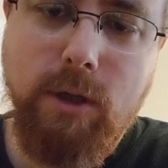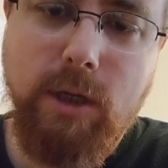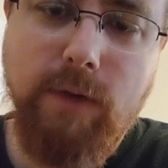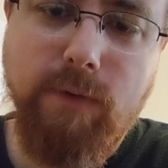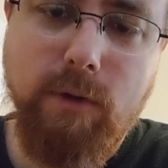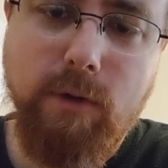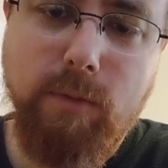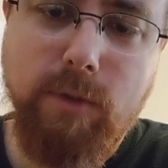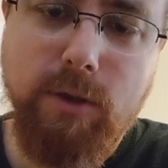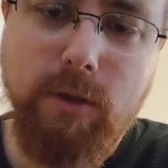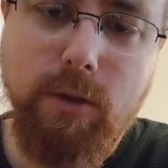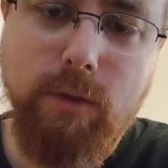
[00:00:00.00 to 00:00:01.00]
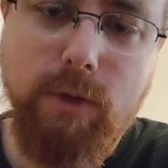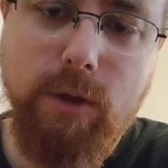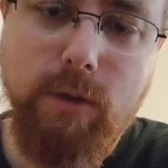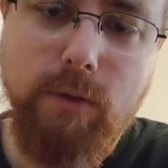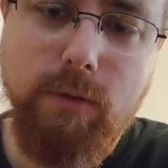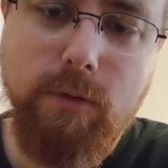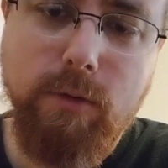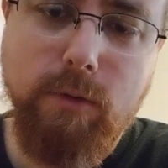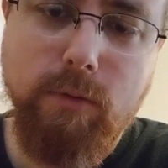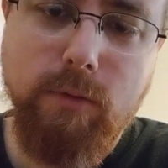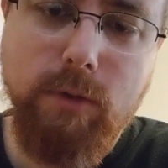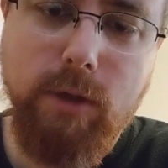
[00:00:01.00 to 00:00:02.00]
I never know how much glue to use,
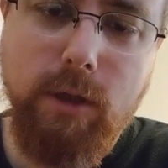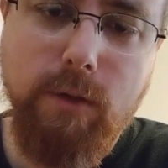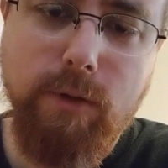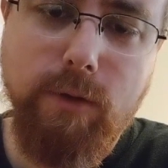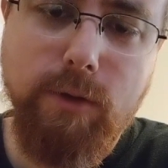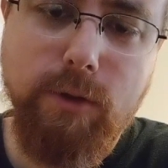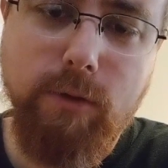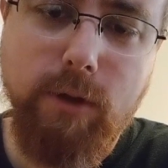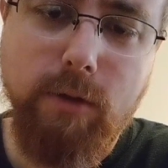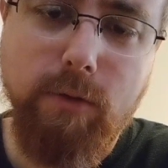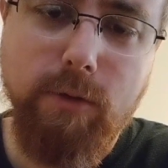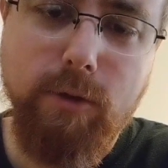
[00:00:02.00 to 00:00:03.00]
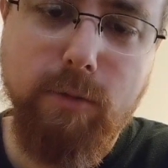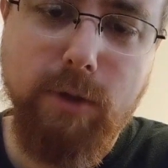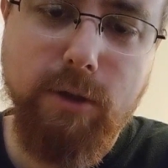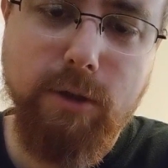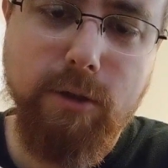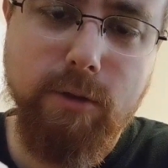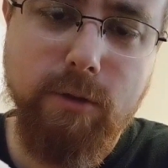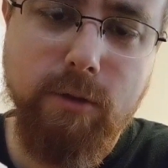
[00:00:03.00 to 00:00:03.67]
so I either use too little or too much.